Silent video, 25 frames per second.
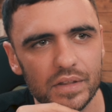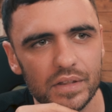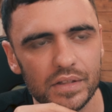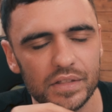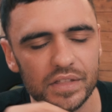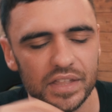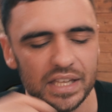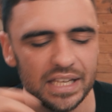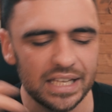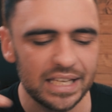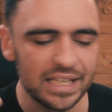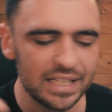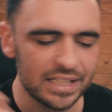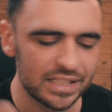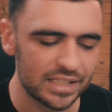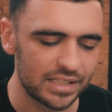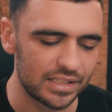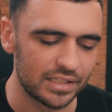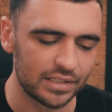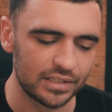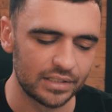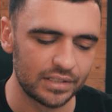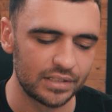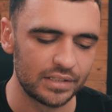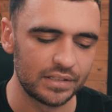
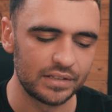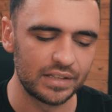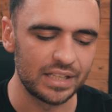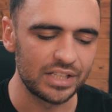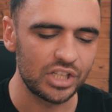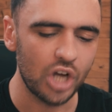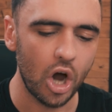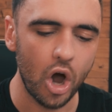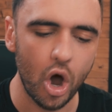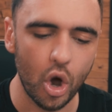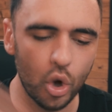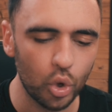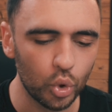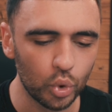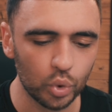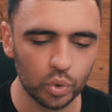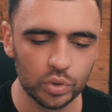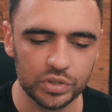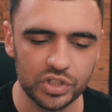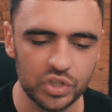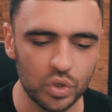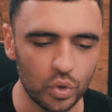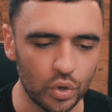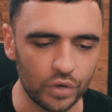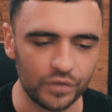these this whole
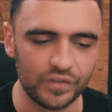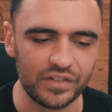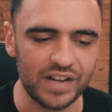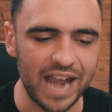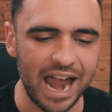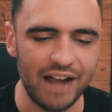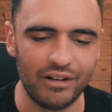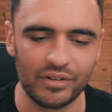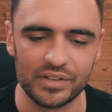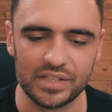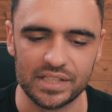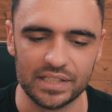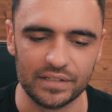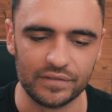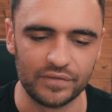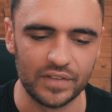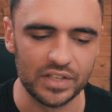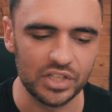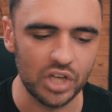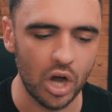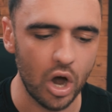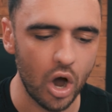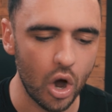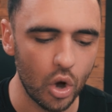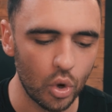sort of narrative,
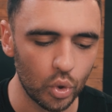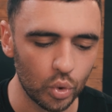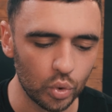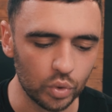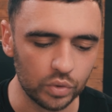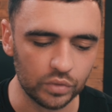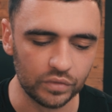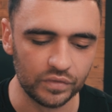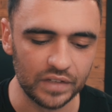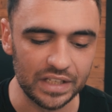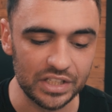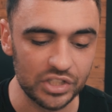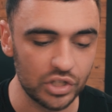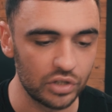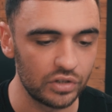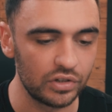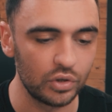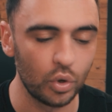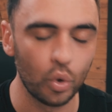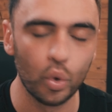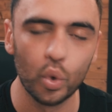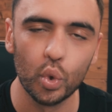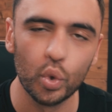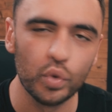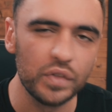this whole these
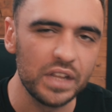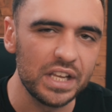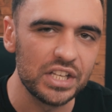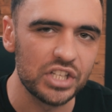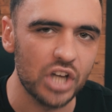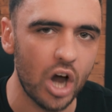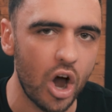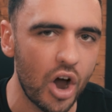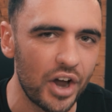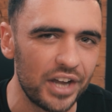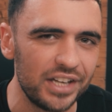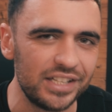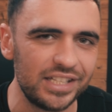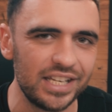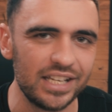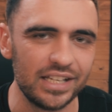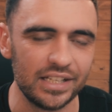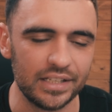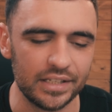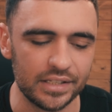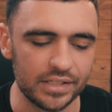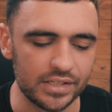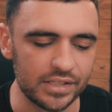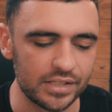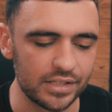all these
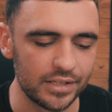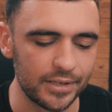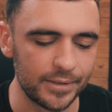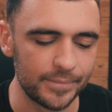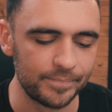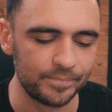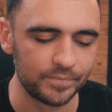ideas